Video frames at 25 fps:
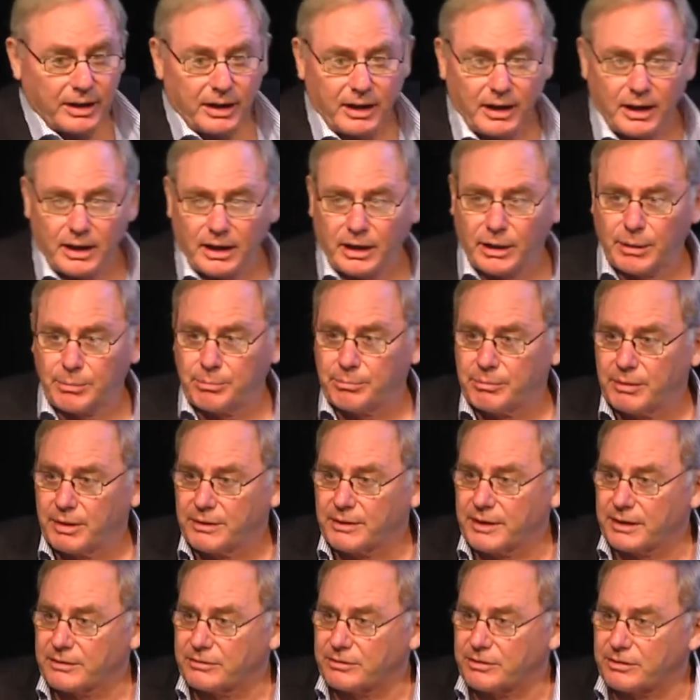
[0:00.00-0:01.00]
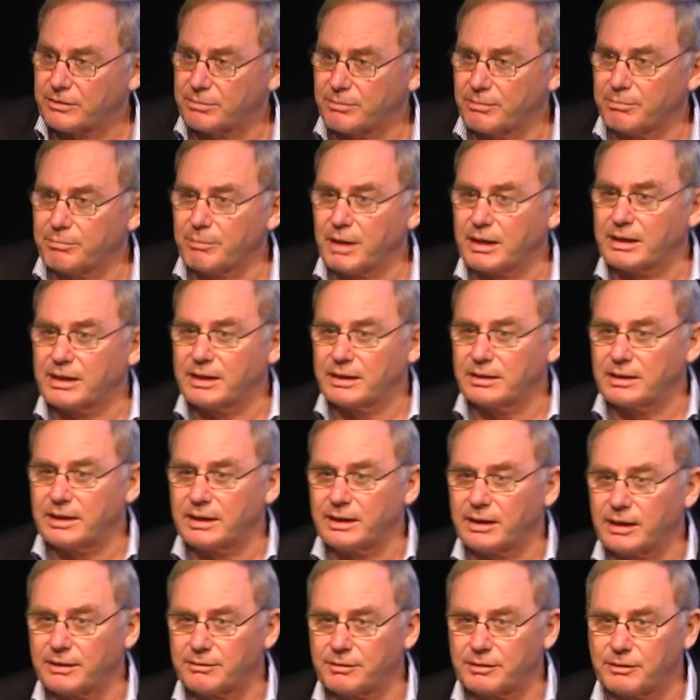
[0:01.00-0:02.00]
that's money,
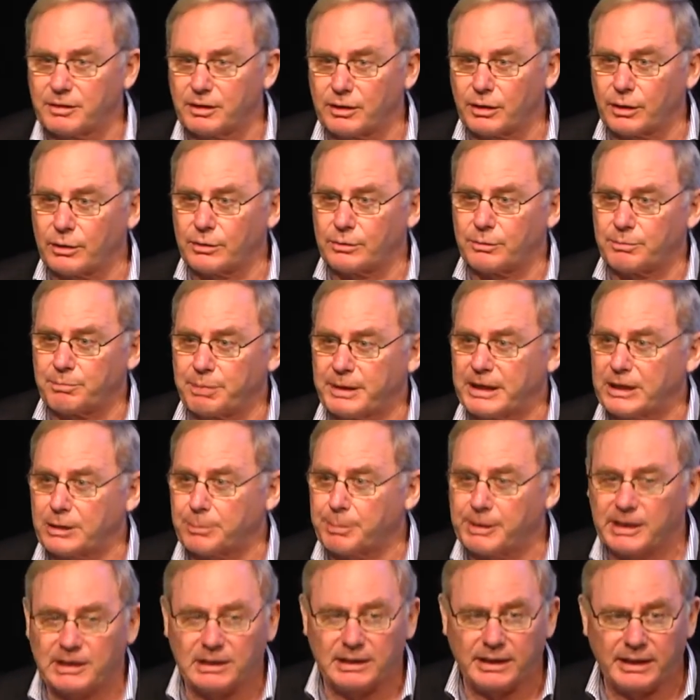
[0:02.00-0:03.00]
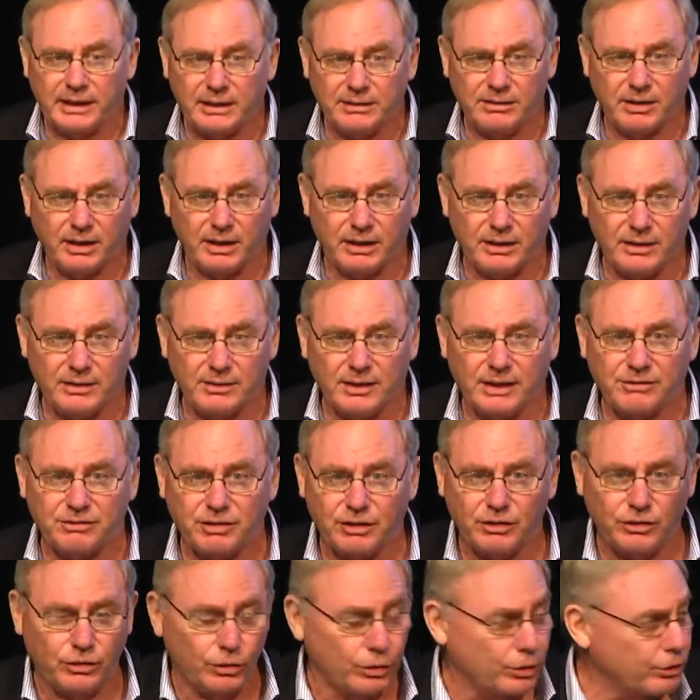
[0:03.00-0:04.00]
peer-to-peer lending. That's a
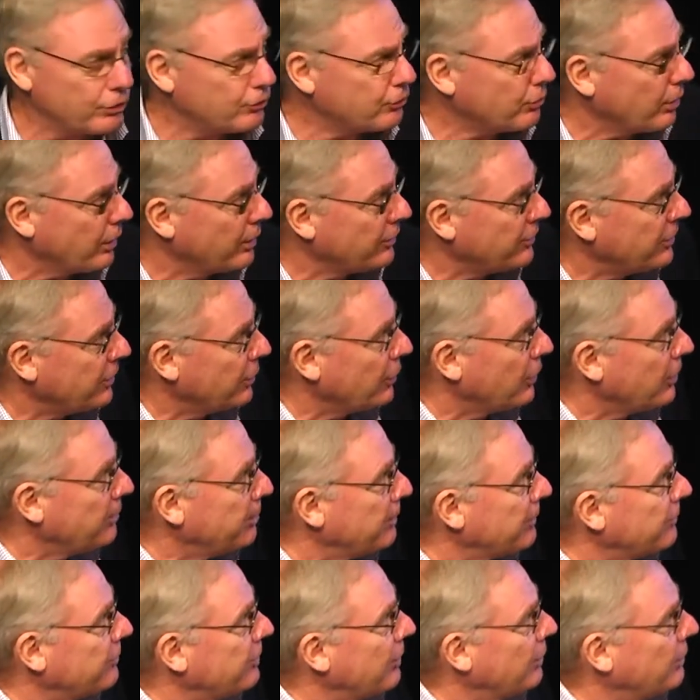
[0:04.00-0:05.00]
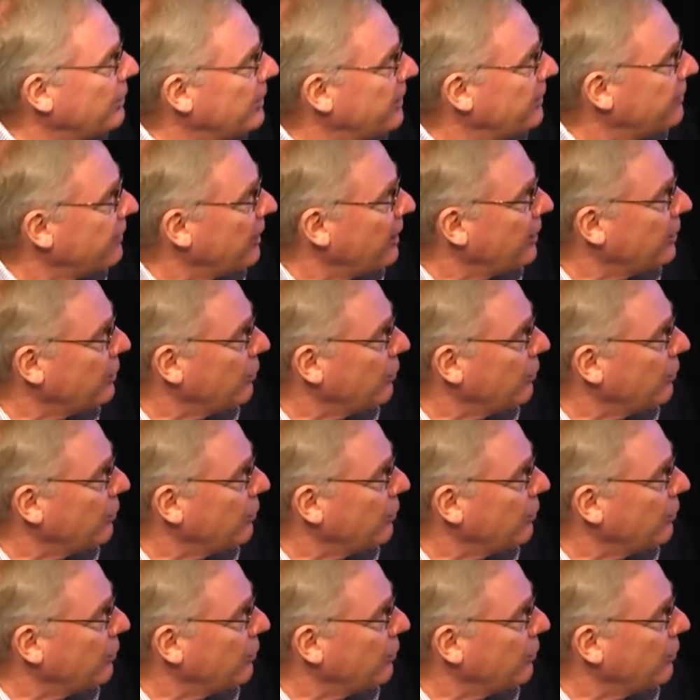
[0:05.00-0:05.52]
huge growth area, but so are these other